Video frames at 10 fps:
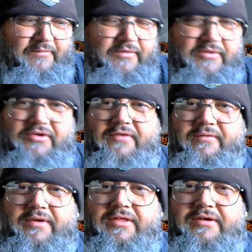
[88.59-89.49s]
For those
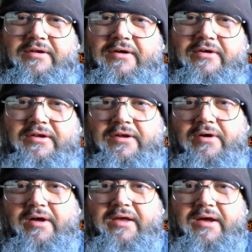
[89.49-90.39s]
of you that
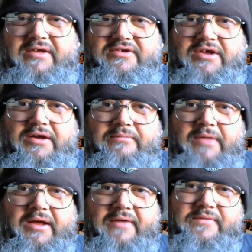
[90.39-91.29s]
know, I got something
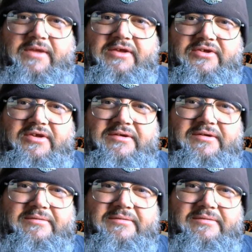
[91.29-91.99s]
half decent